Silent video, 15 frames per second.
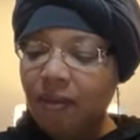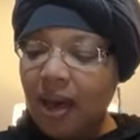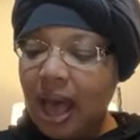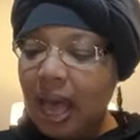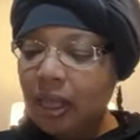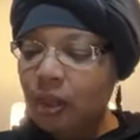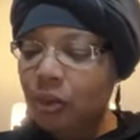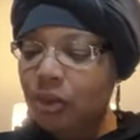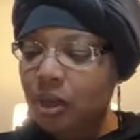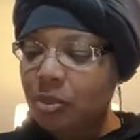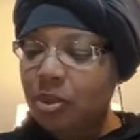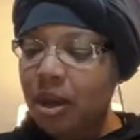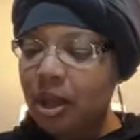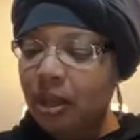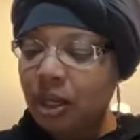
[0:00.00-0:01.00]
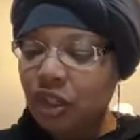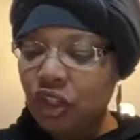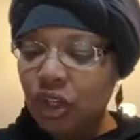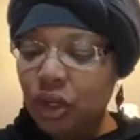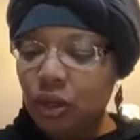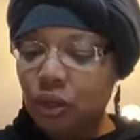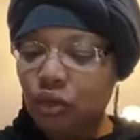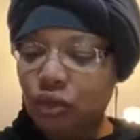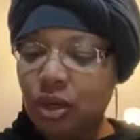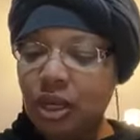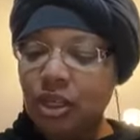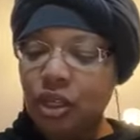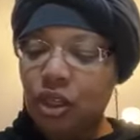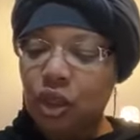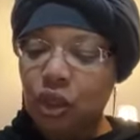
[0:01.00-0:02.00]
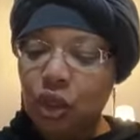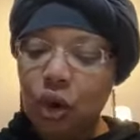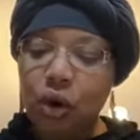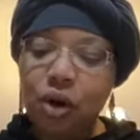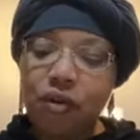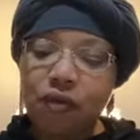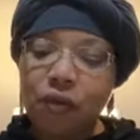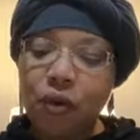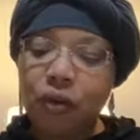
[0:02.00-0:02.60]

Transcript: fathers upon the children unto the third and